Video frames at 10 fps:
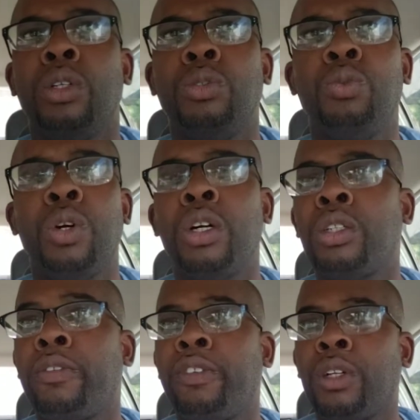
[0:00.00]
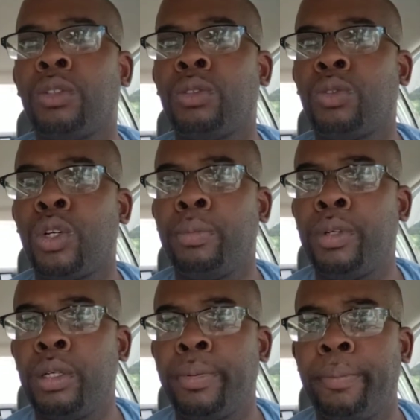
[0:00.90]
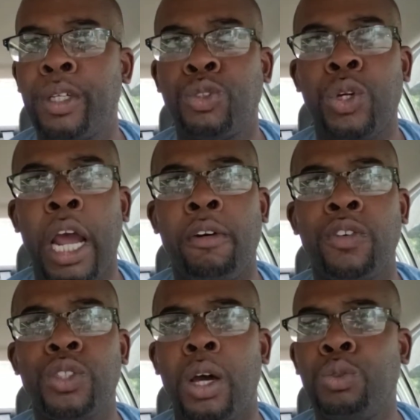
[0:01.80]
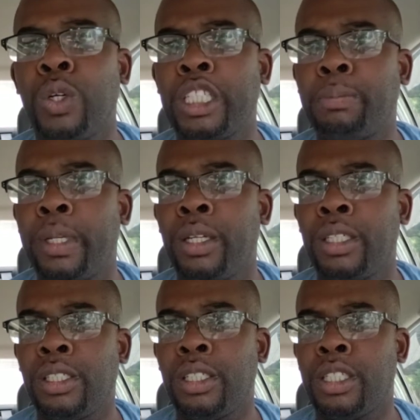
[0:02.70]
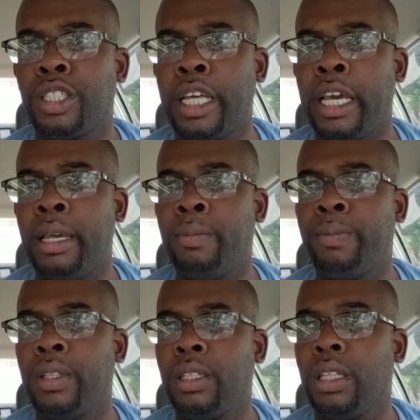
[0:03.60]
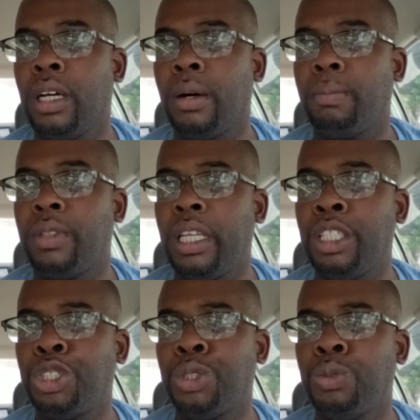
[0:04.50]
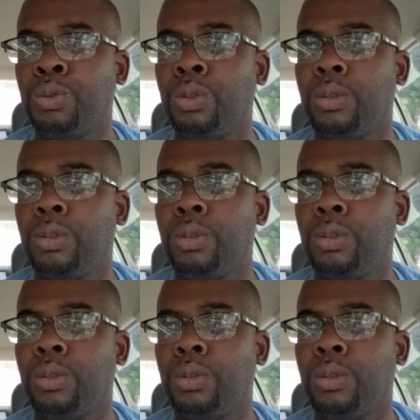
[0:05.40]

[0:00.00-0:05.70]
you other fellow Grubhub premier drivers, are you experiencing the same um, issue